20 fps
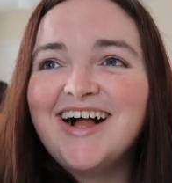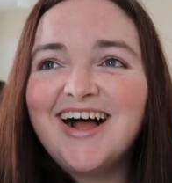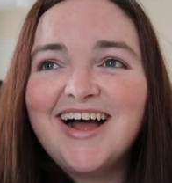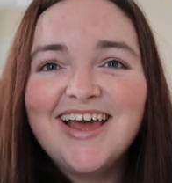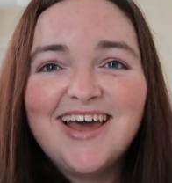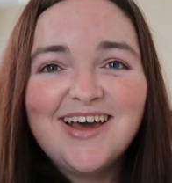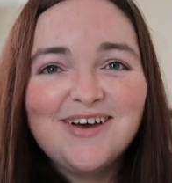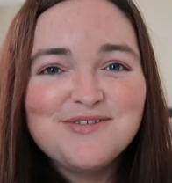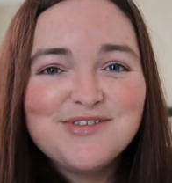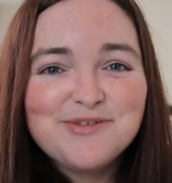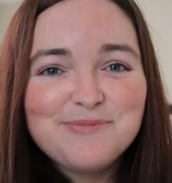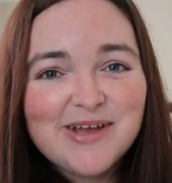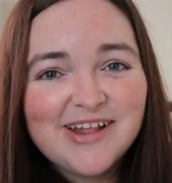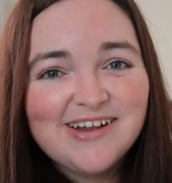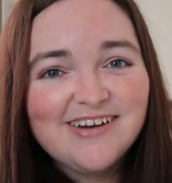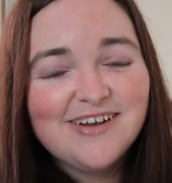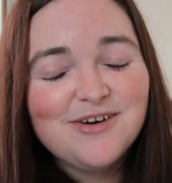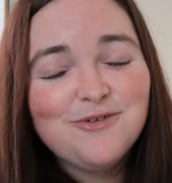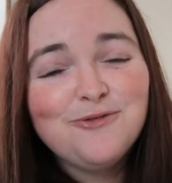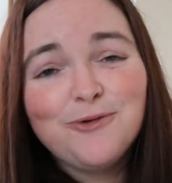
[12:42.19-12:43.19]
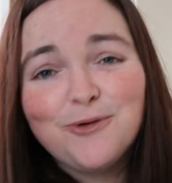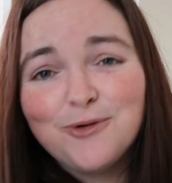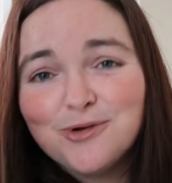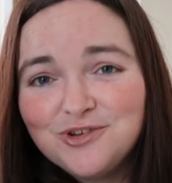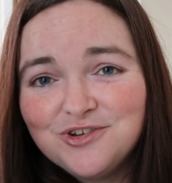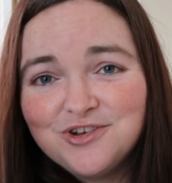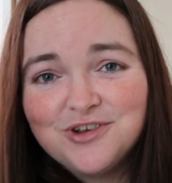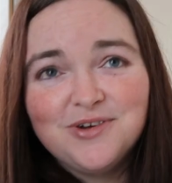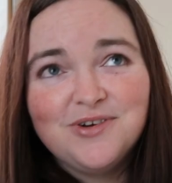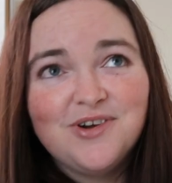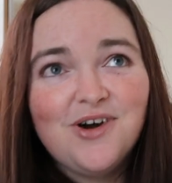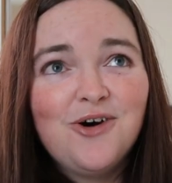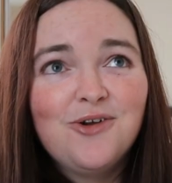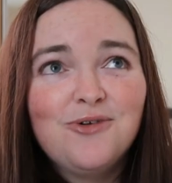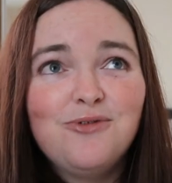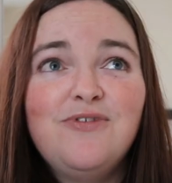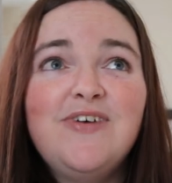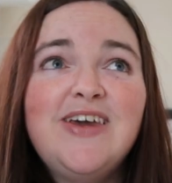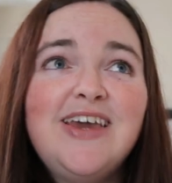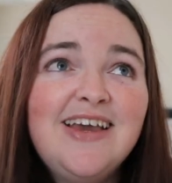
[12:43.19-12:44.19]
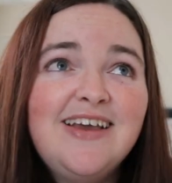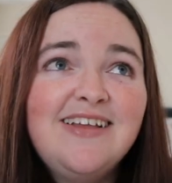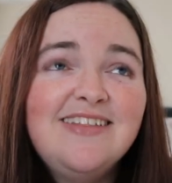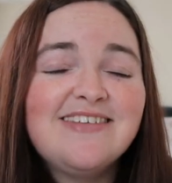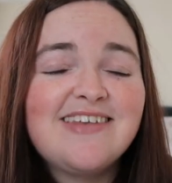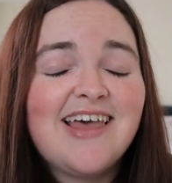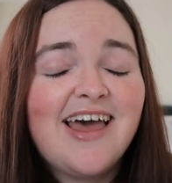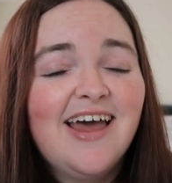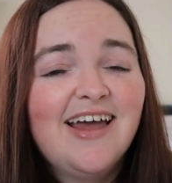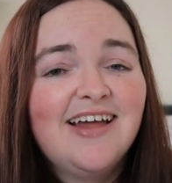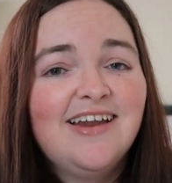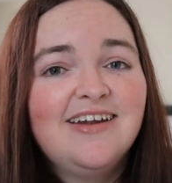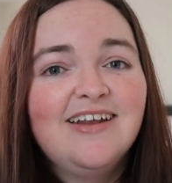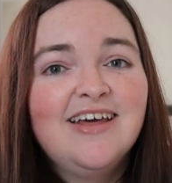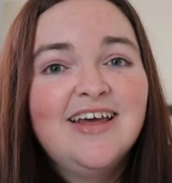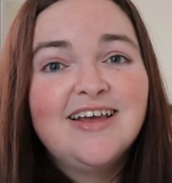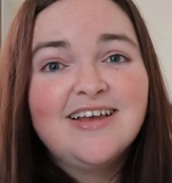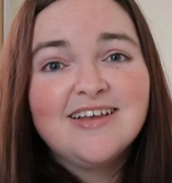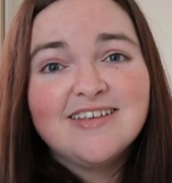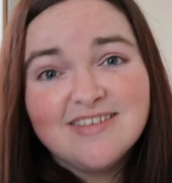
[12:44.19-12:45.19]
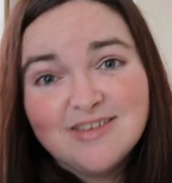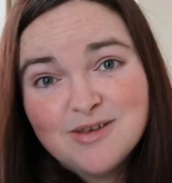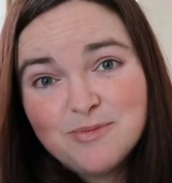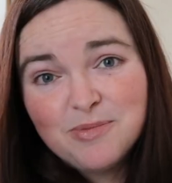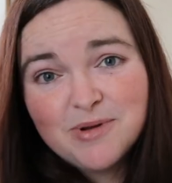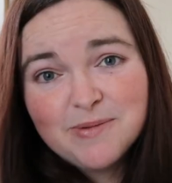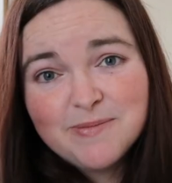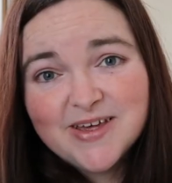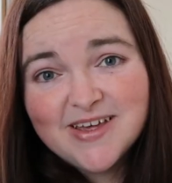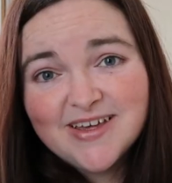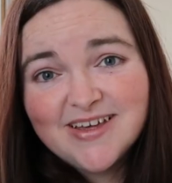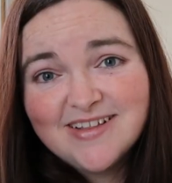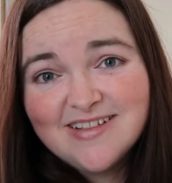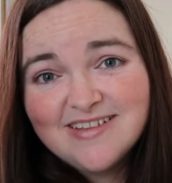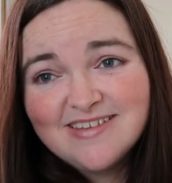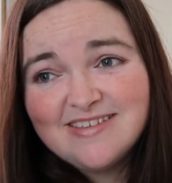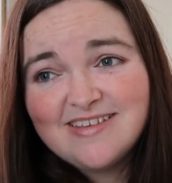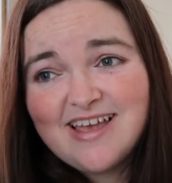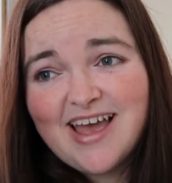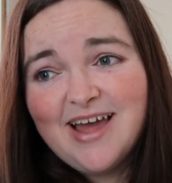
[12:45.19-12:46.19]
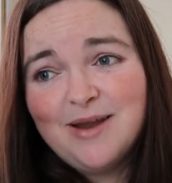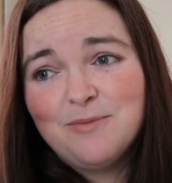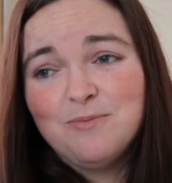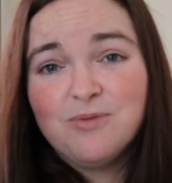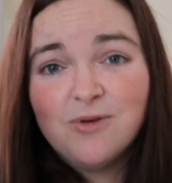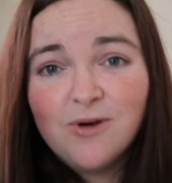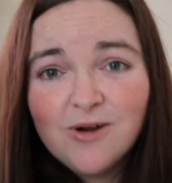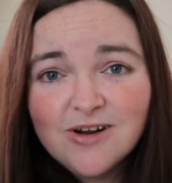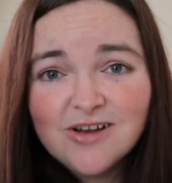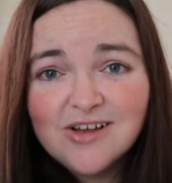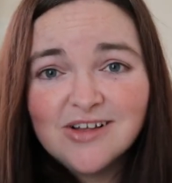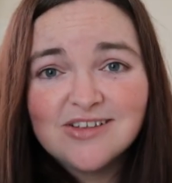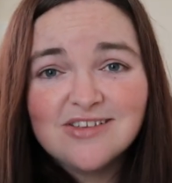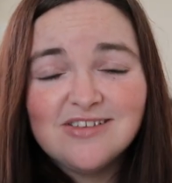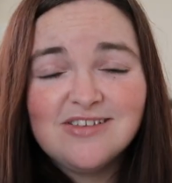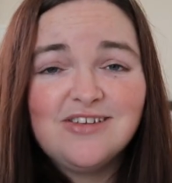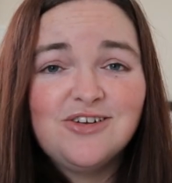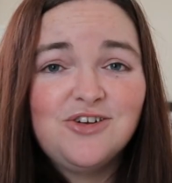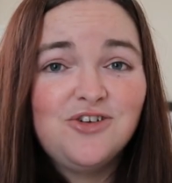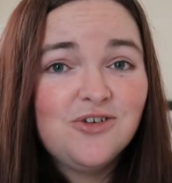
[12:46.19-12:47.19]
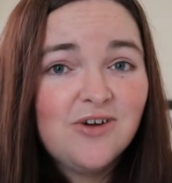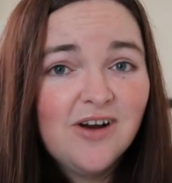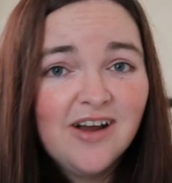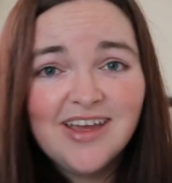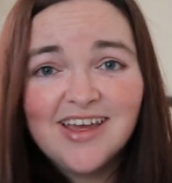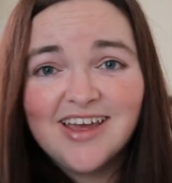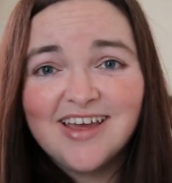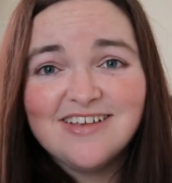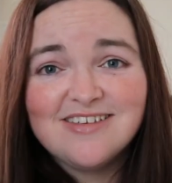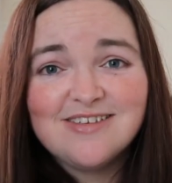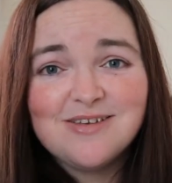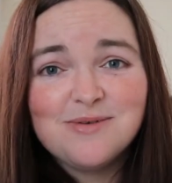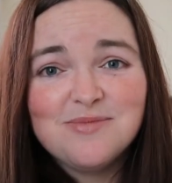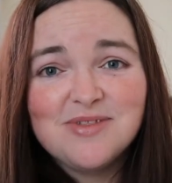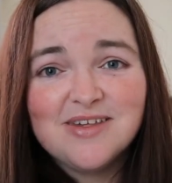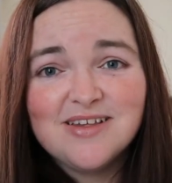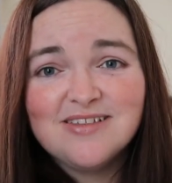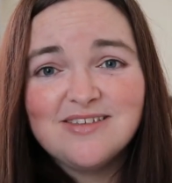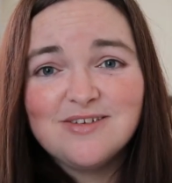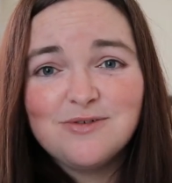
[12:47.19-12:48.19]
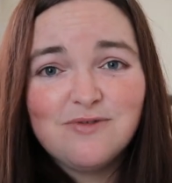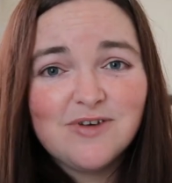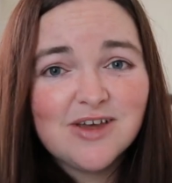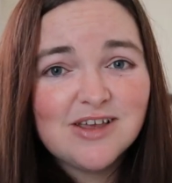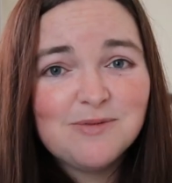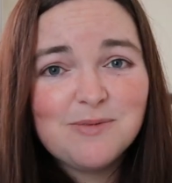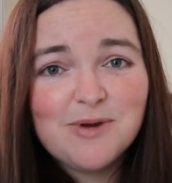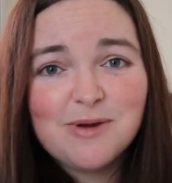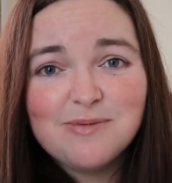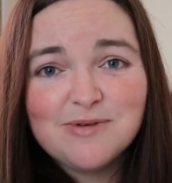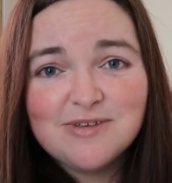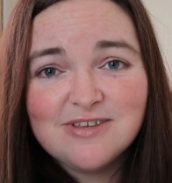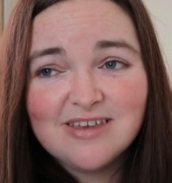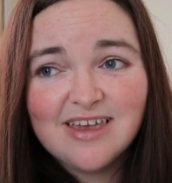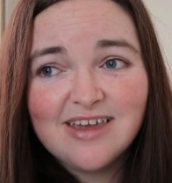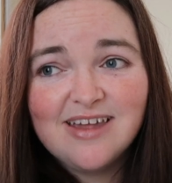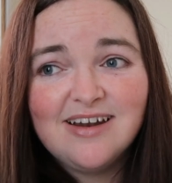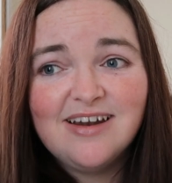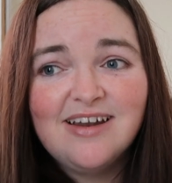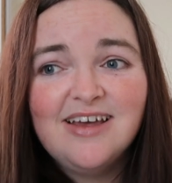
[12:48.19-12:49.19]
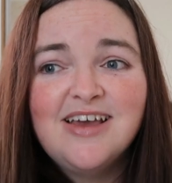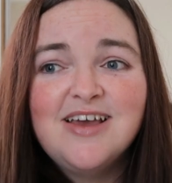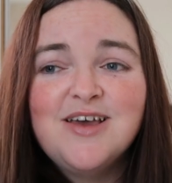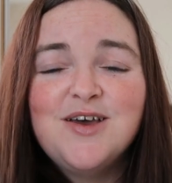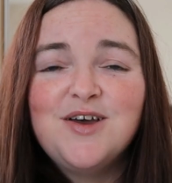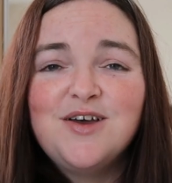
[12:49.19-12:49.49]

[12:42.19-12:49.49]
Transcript: I have spent a fortune on feeds and supplements and products to try and get something to fix Pepper's skin.